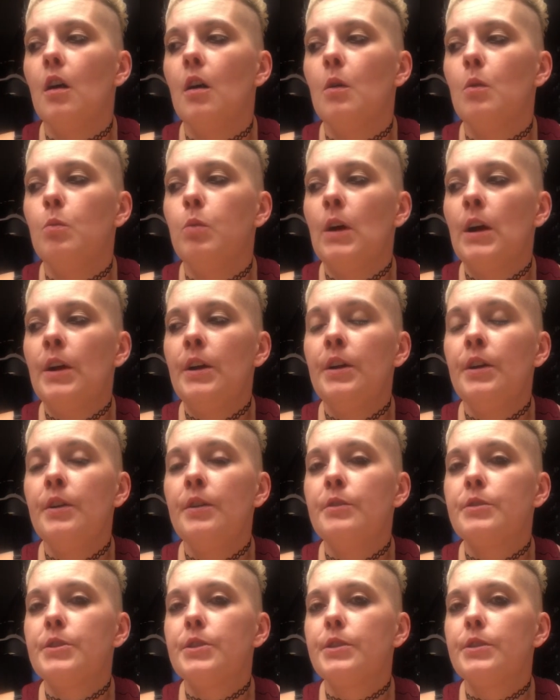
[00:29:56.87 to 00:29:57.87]
where do
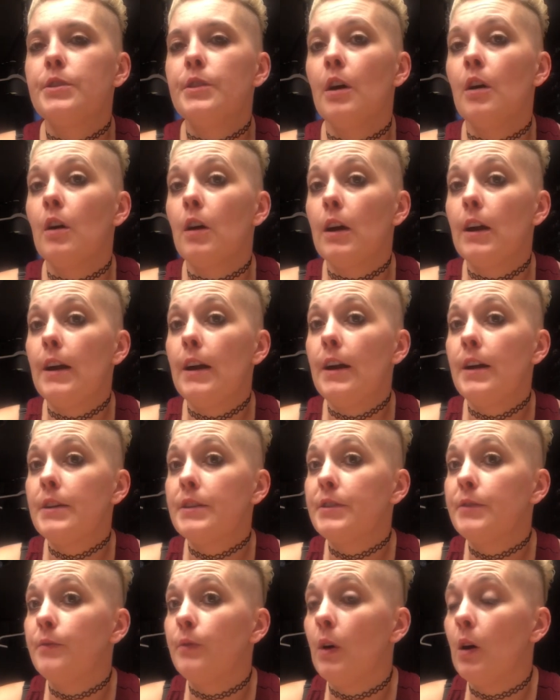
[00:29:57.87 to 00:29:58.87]
you start
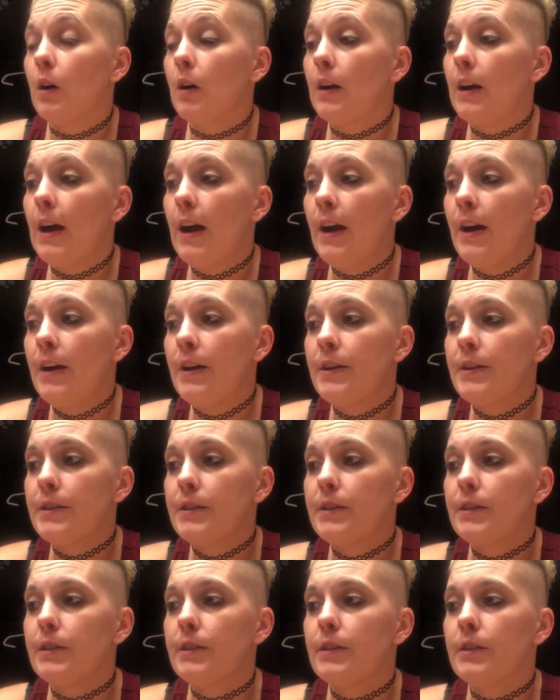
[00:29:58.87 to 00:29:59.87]
as far
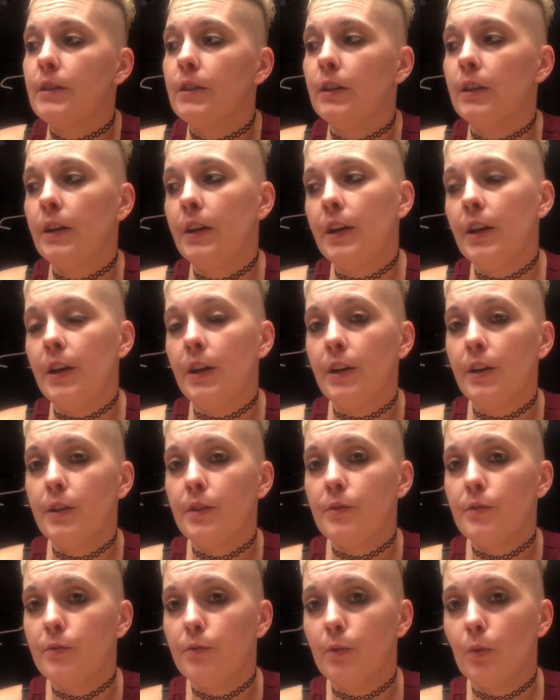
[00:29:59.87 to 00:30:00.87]
as
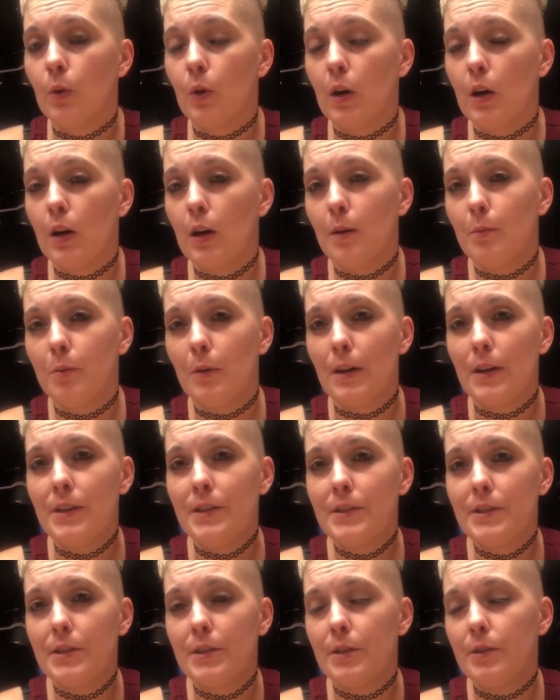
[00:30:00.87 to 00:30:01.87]
looking for a
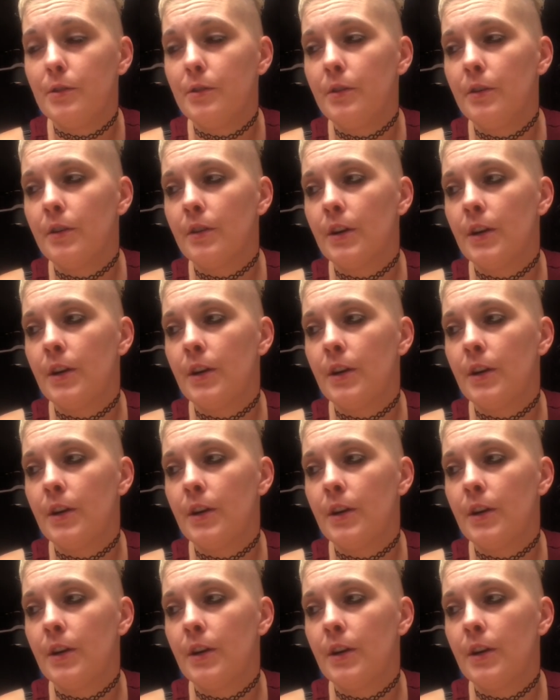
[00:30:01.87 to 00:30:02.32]
place to do your